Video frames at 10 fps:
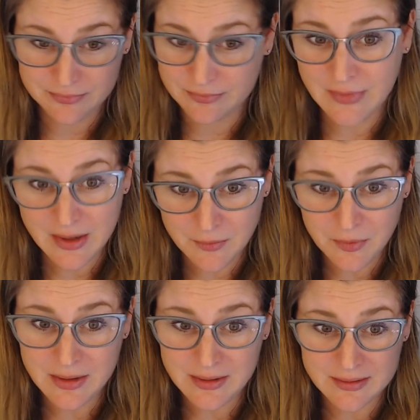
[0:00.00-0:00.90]
like we
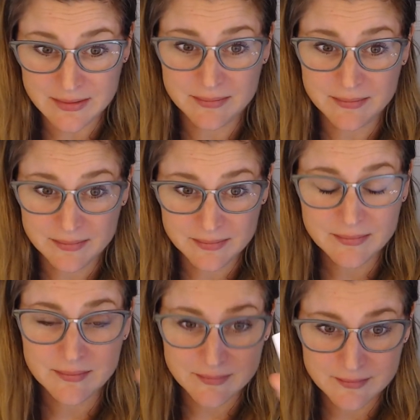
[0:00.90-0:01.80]
need to,
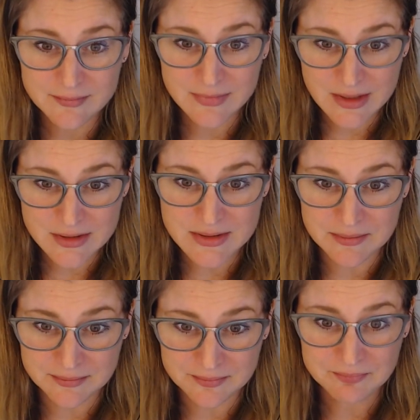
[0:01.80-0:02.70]
there's
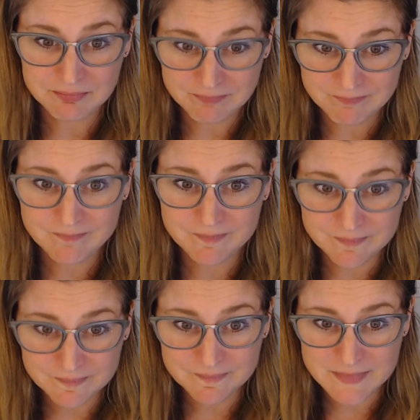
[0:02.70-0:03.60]

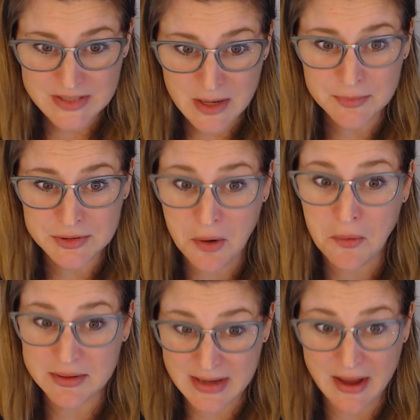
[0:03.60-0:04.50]
something's
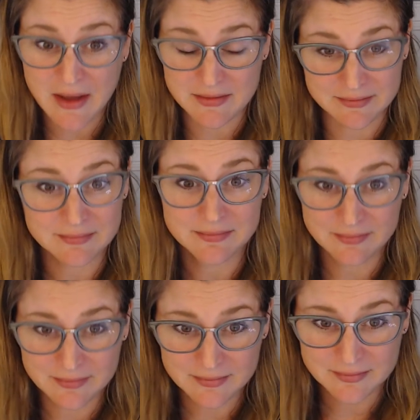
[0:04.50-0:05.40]
going down.
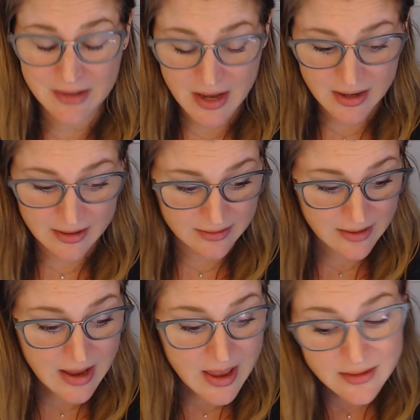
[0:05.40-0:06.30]
But
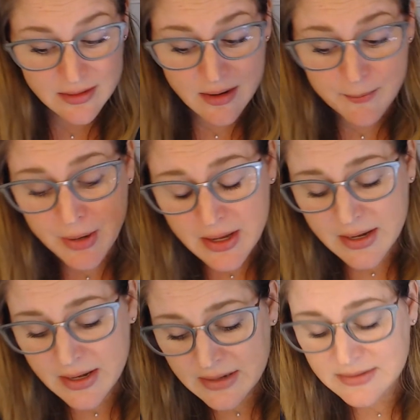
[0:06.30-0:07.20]

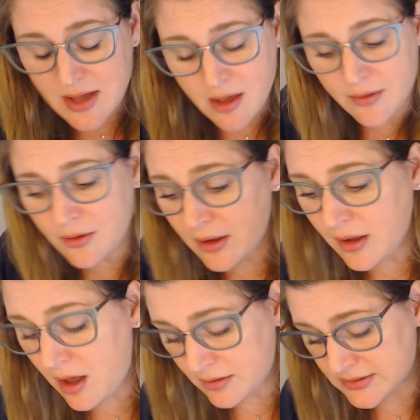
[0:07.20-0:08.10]
it's all
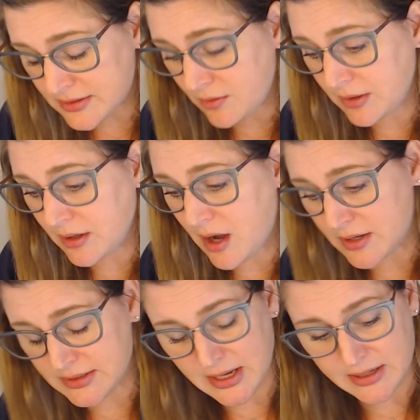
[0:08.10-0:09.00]
also in
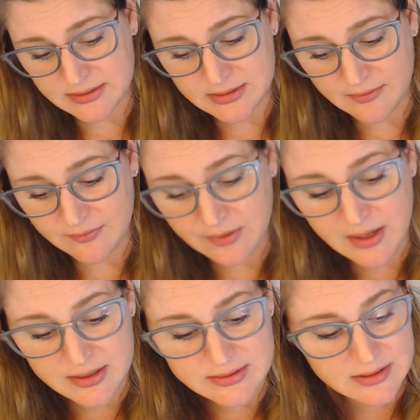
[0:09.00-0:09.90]
context of
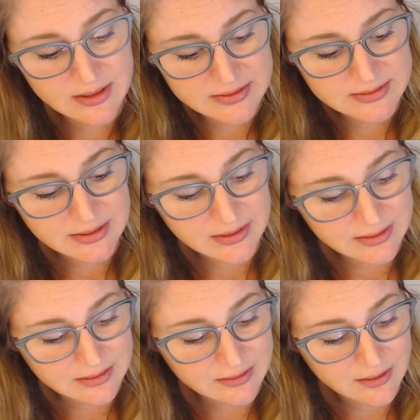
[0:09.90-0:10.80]
this, and I
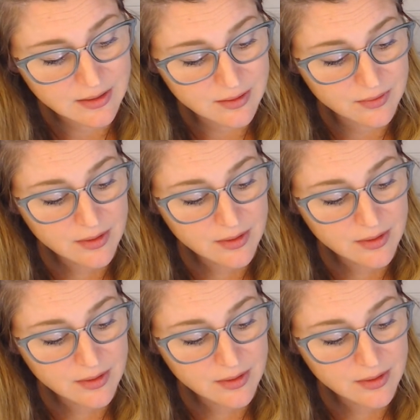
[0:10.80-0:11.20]
see, you know,